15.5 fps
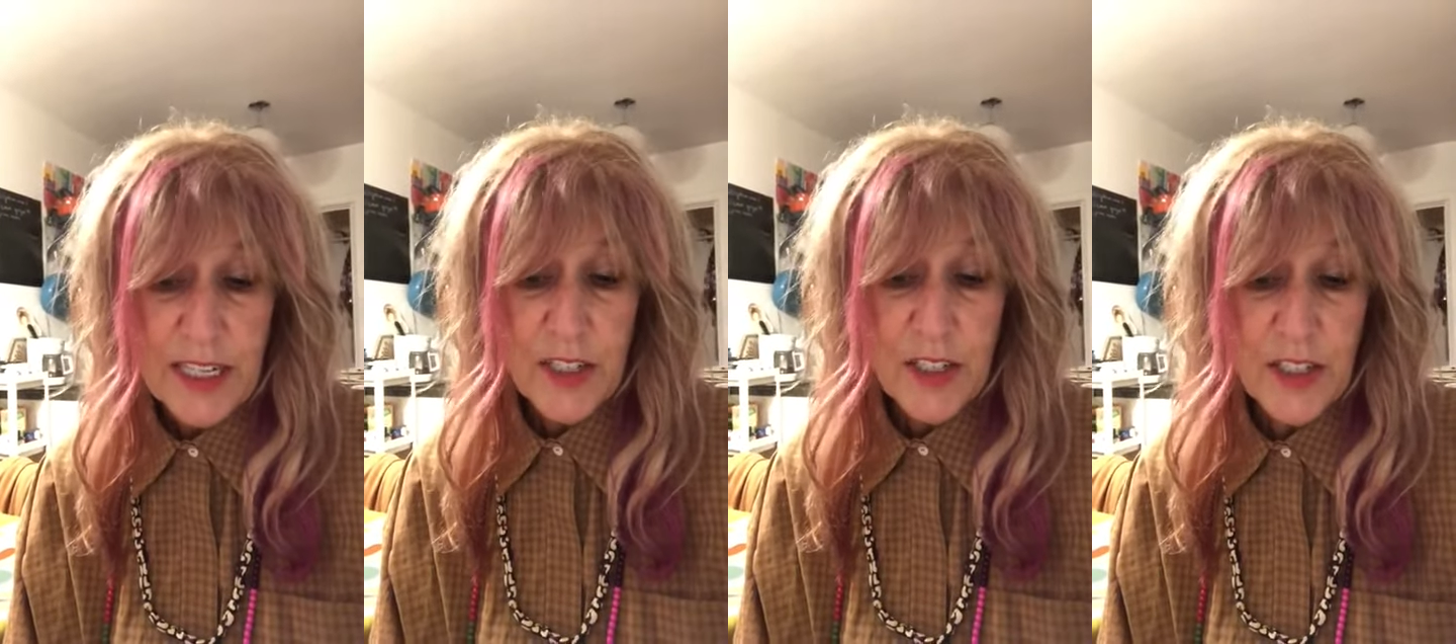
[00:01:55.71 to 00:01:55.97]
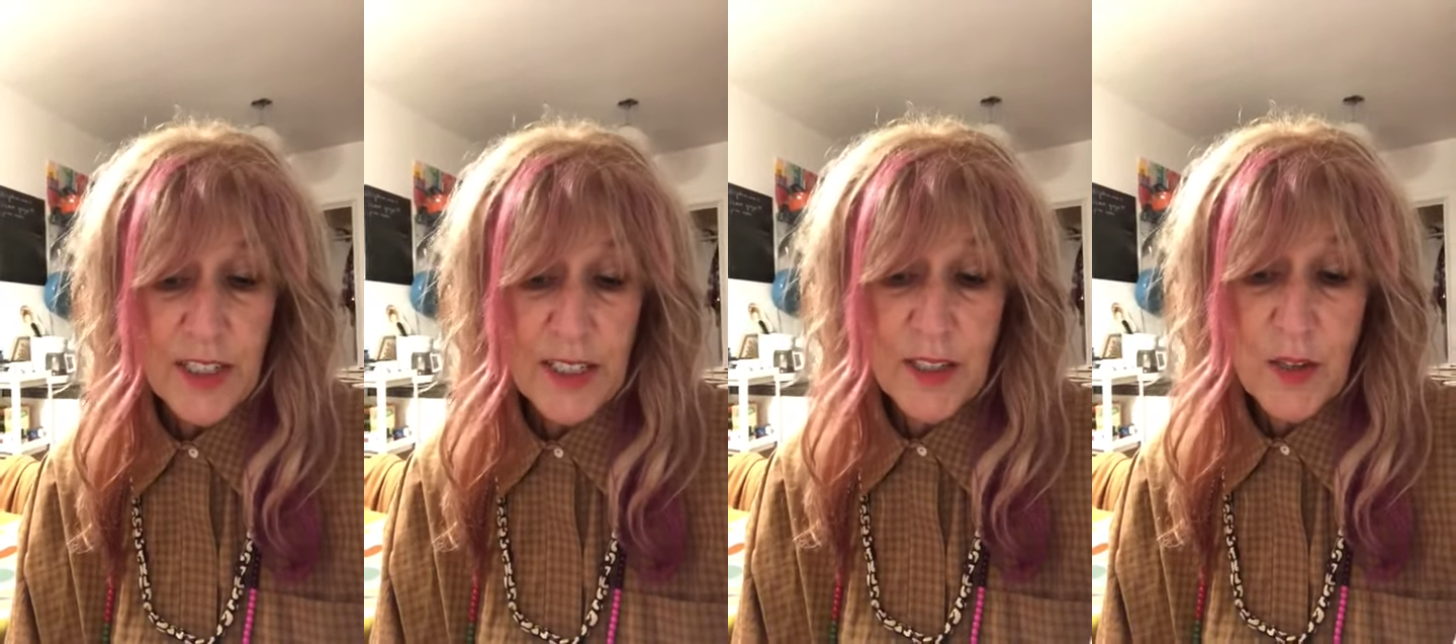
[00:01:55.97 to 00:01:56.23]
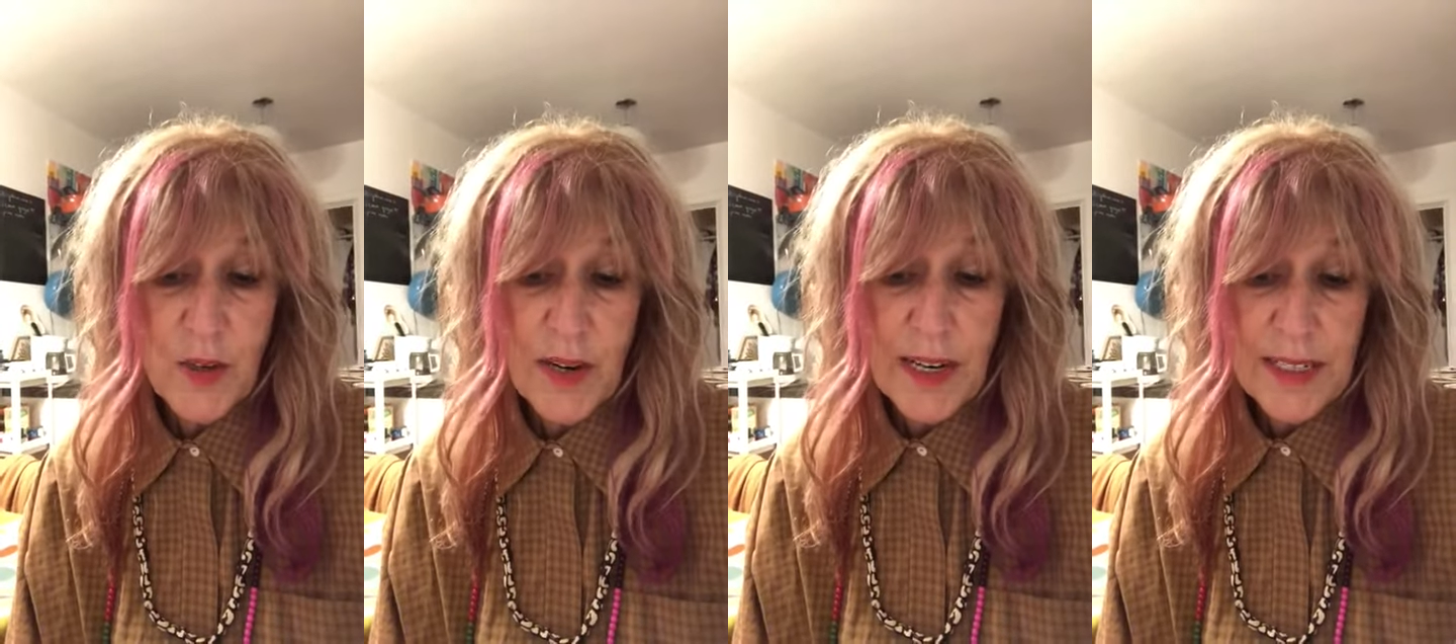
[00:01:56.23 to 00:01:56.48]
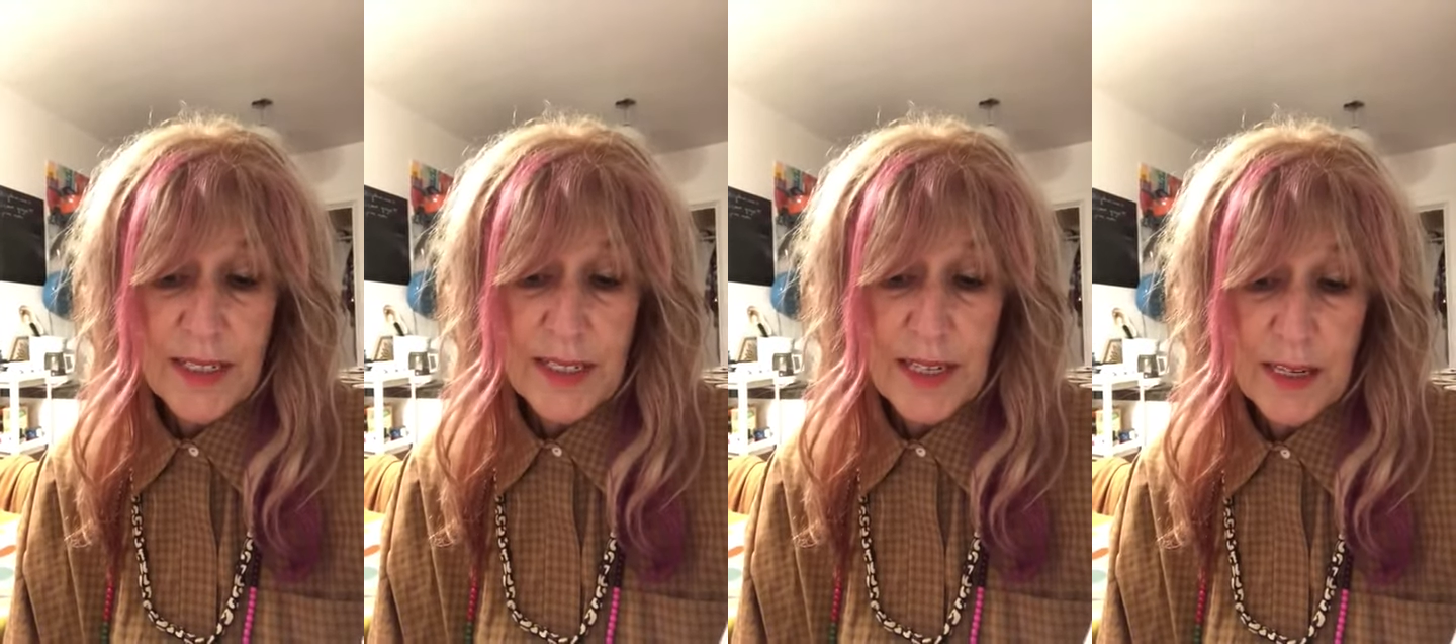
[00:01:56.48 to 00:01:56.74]
she'd
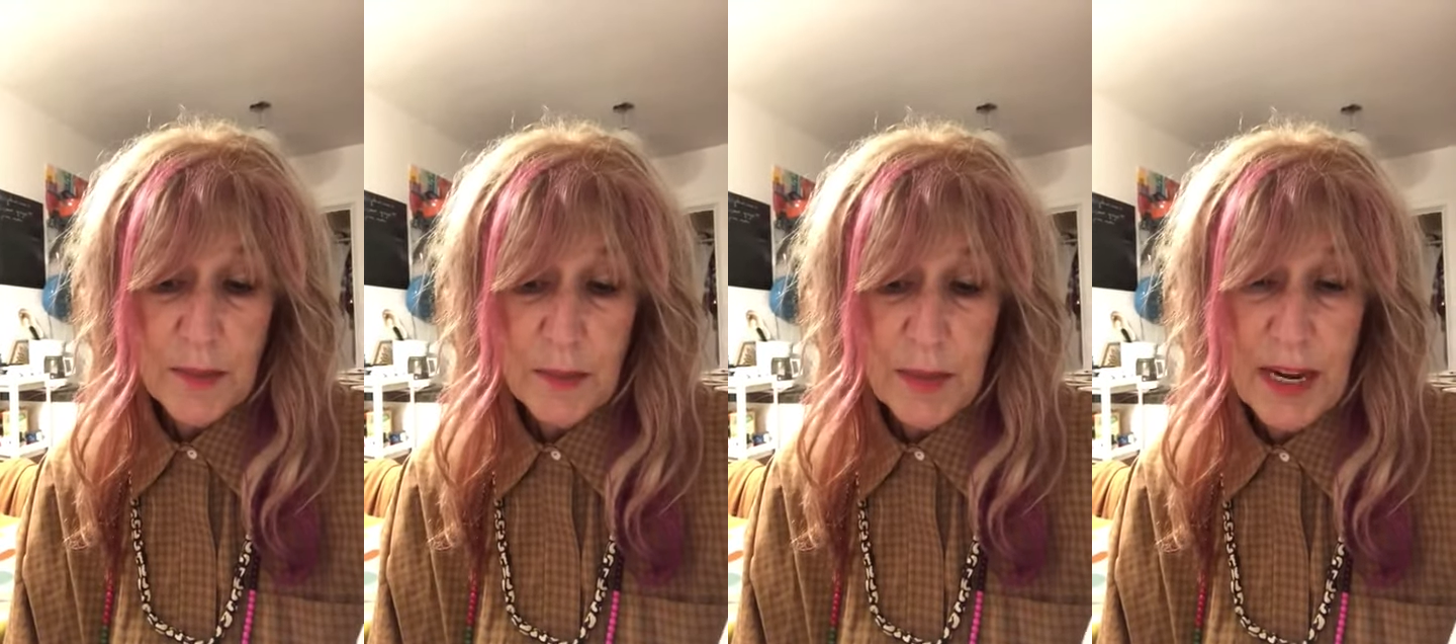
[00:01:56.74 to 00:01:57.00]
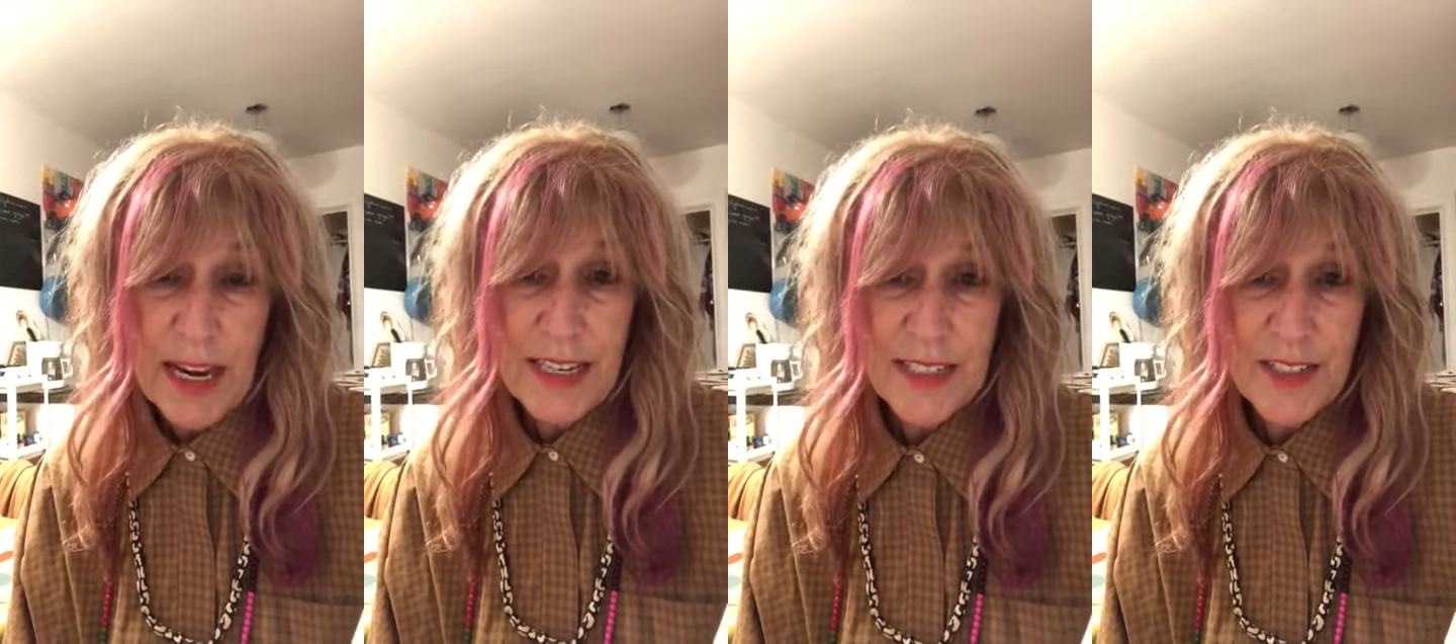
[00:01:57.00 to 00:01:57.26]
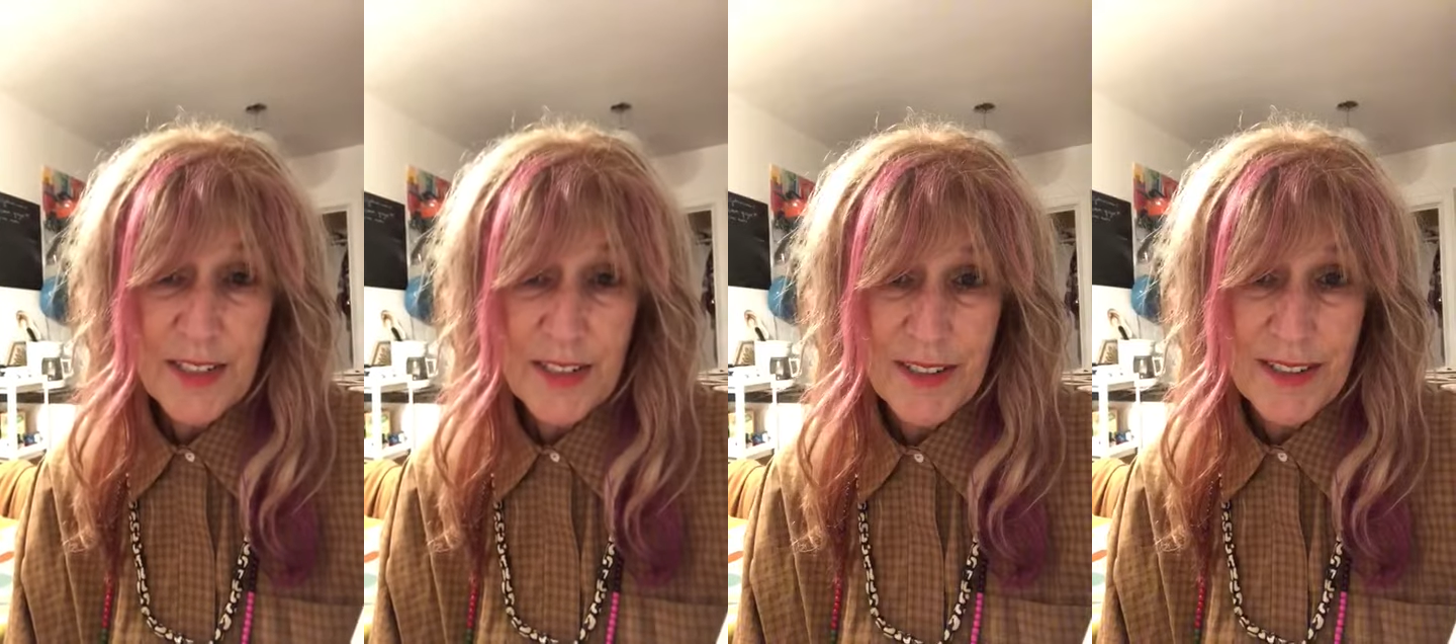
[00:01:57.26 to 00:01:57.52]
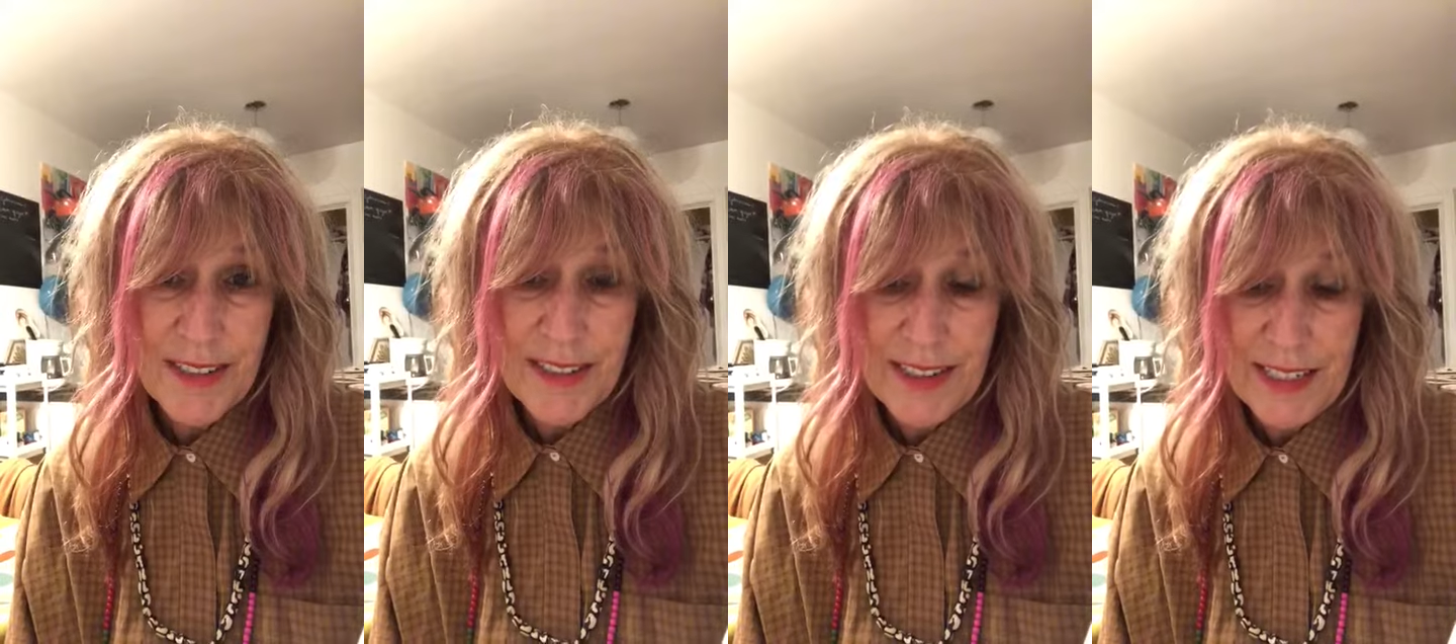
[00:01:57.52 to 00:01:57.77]
crossed that
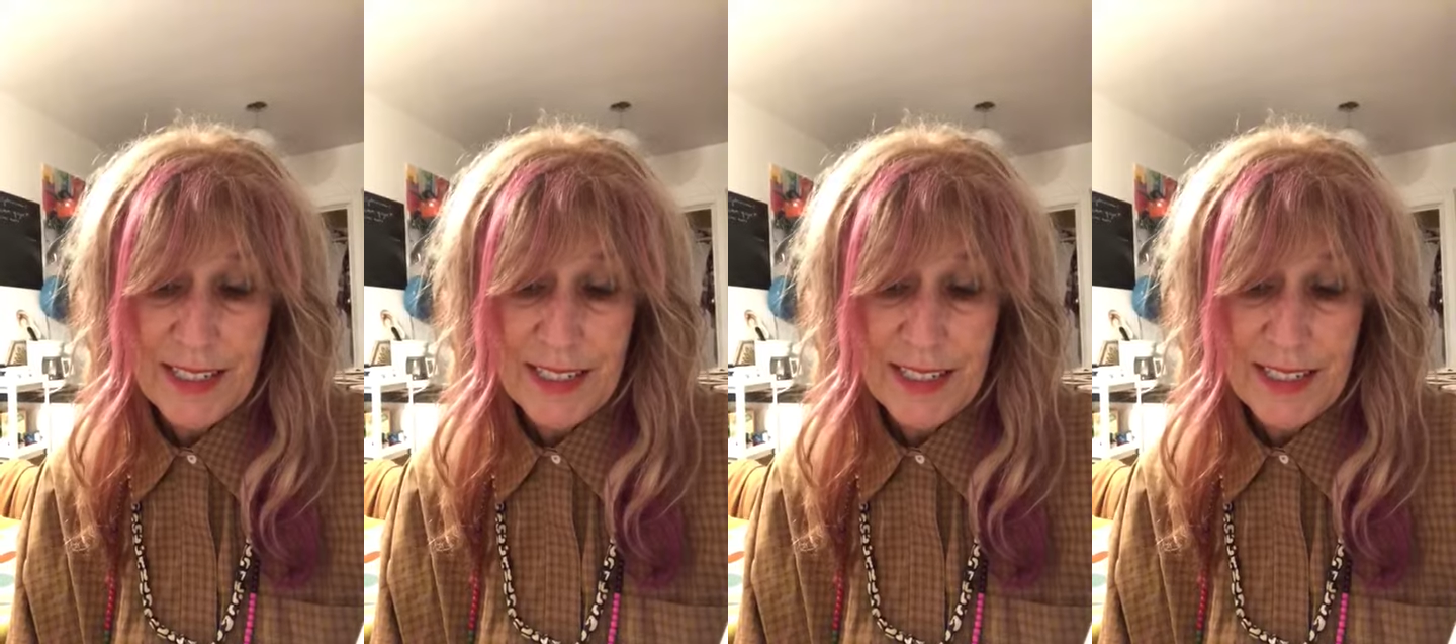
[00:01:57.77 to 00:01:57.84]
pasture